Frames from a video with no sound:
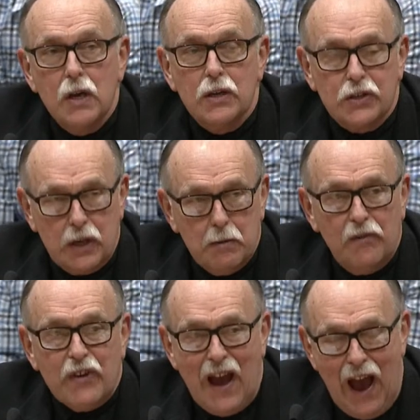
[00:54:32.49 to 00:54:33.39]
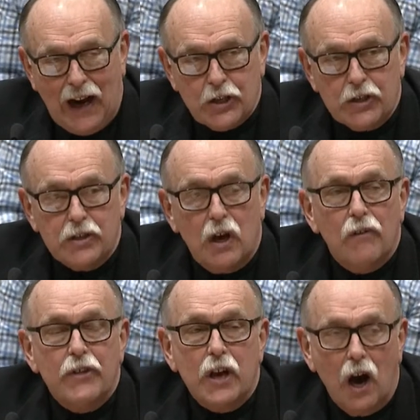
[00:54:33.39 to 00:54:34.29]
some of the actions
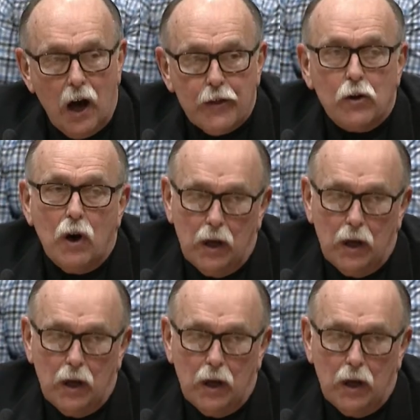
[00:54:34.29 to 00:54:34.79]
of the other